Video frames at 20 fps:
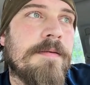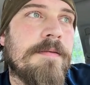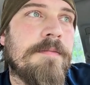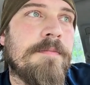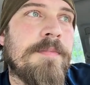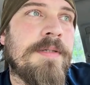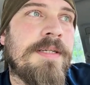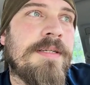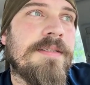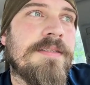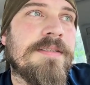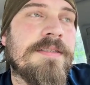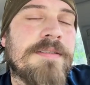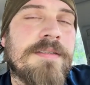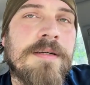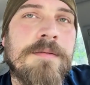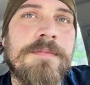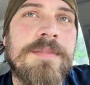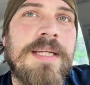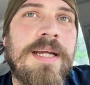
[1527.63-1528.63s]
Because
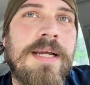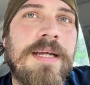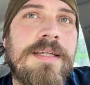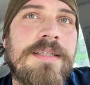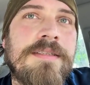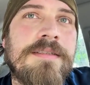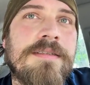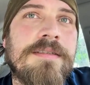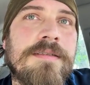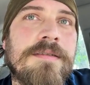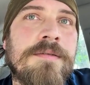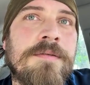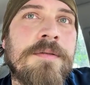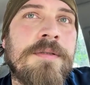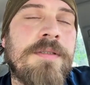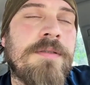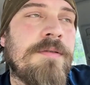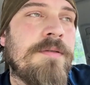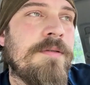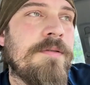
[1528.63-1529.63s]
some days
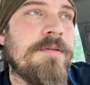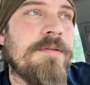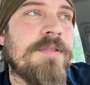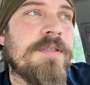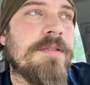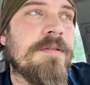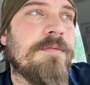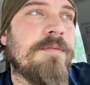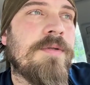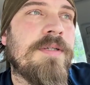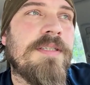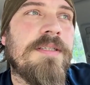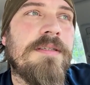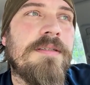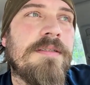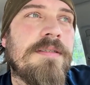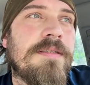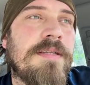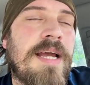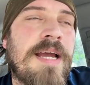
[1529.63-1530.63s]
when you lose when
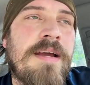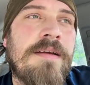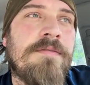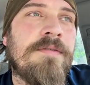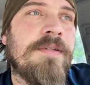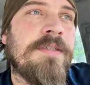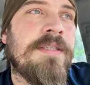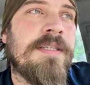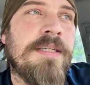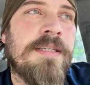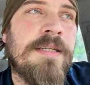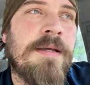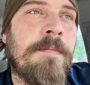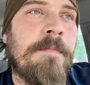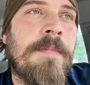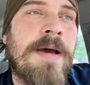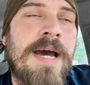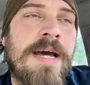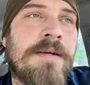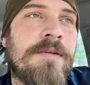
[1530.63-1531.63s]
everything that
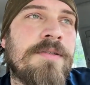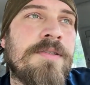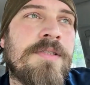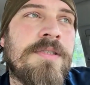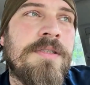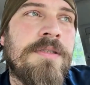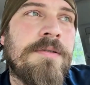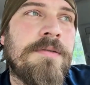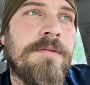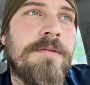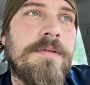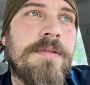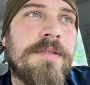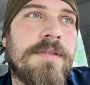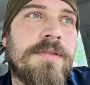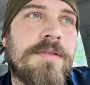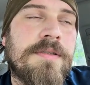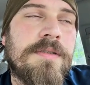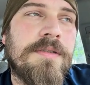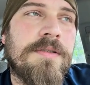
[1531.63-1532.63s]
matters to you
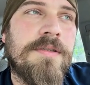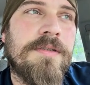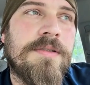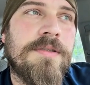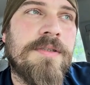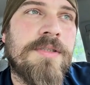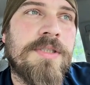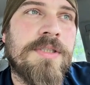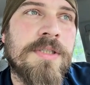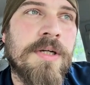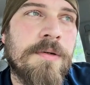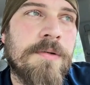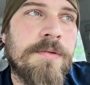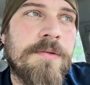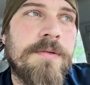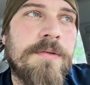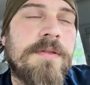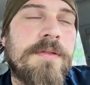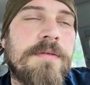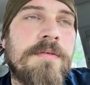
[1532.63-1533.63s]
is
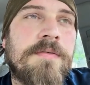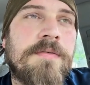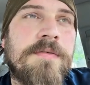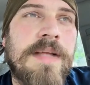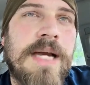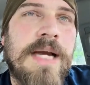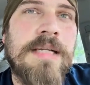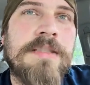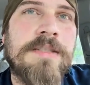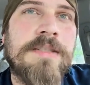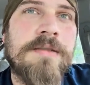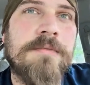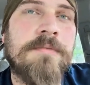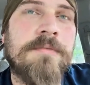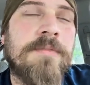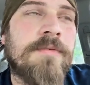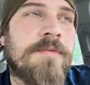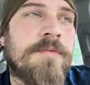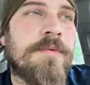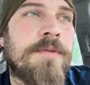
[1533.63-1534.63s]
shown,
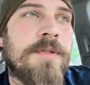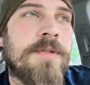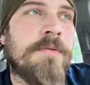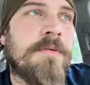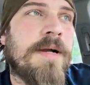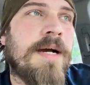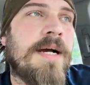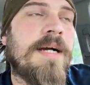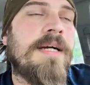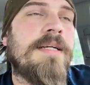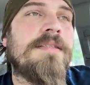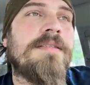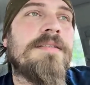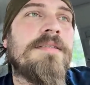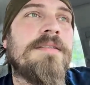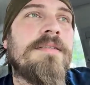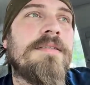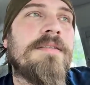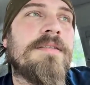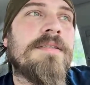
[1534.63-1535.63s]
flashed
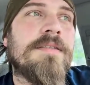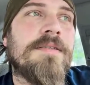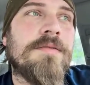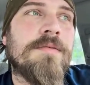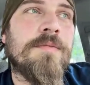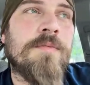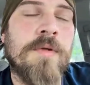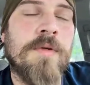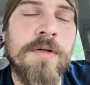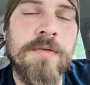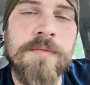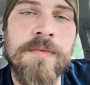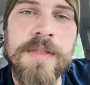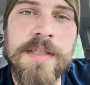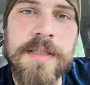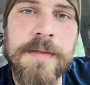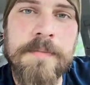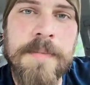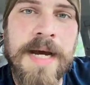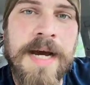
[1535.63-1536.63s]
before your eyes, it
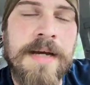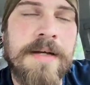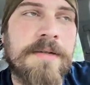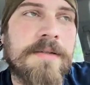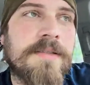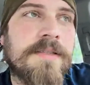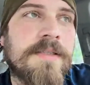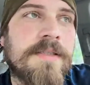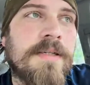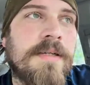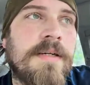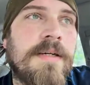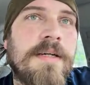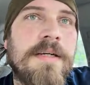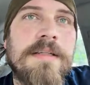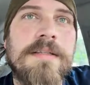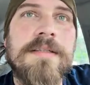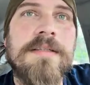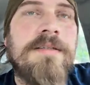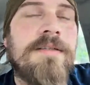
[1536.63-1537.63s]
says what really
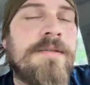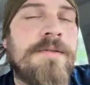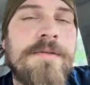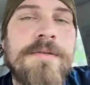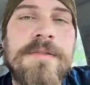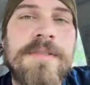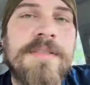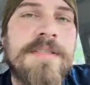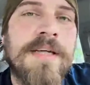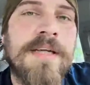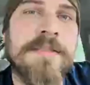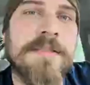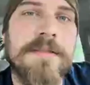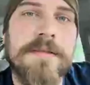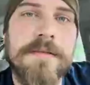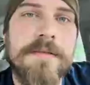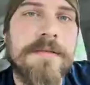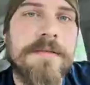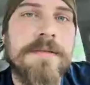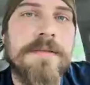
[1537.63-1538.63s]
matters. The news
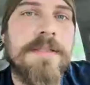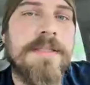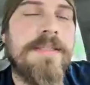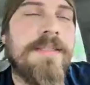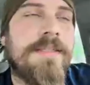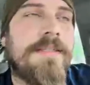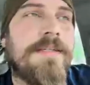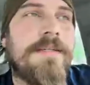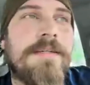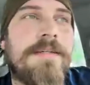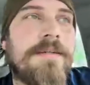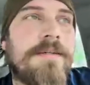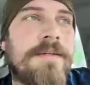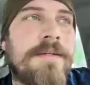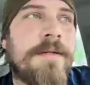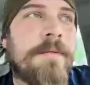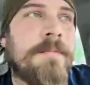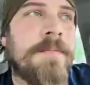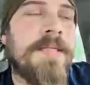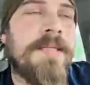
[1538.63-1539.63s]
doesn't. You
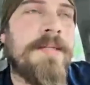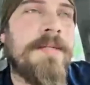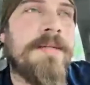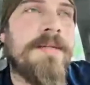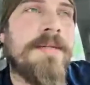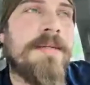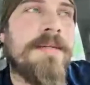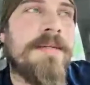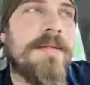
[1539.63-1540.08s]
know what I mean?